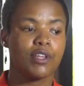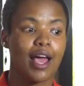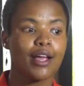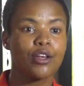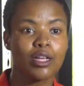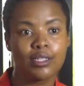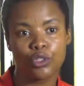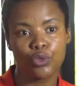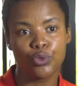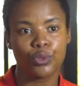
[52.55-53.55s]
the
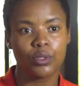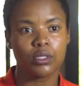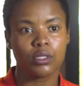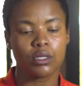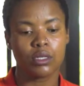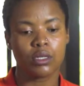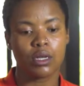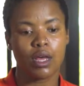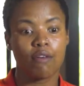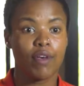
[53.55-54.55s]
diagnostic tools
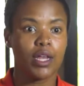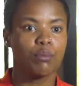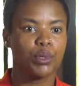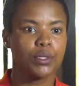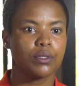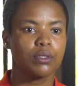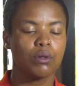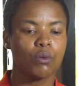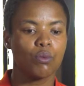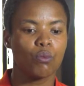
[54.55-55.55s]
available
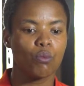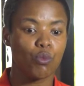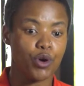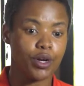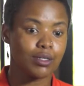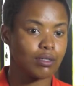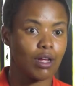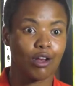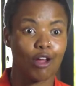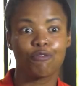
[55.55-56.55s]
worked
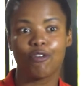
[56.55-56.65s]
a lot